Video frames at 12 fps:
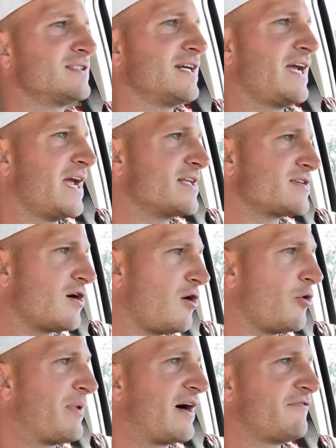It's all
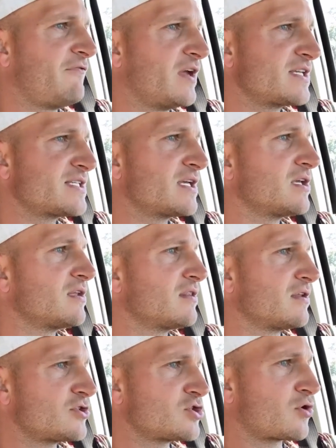about fixing
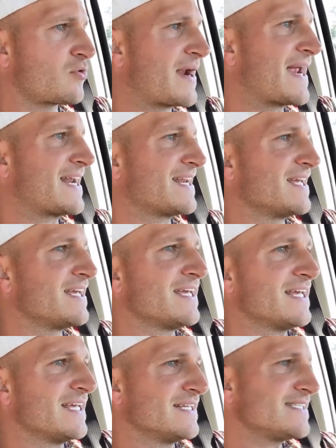the terrain
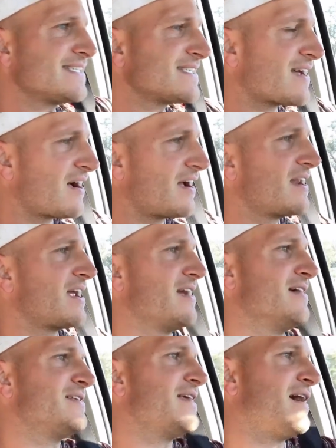inside
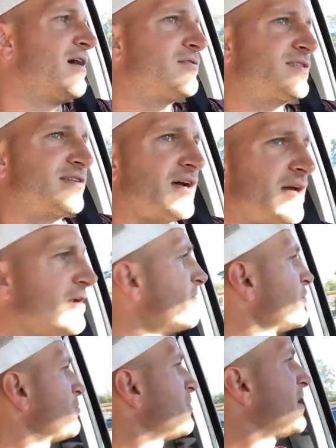and outside of
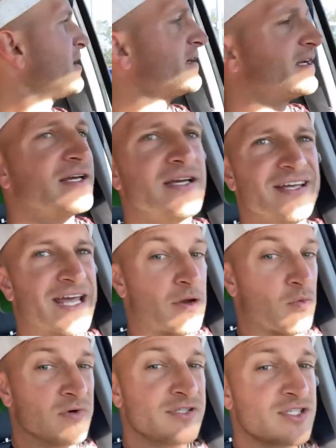your body. And
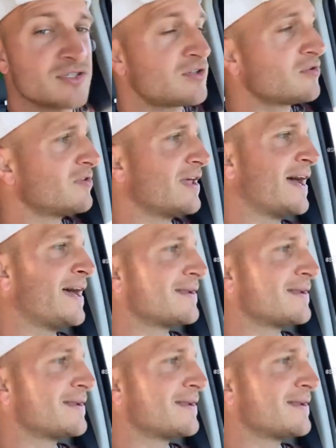once you do that,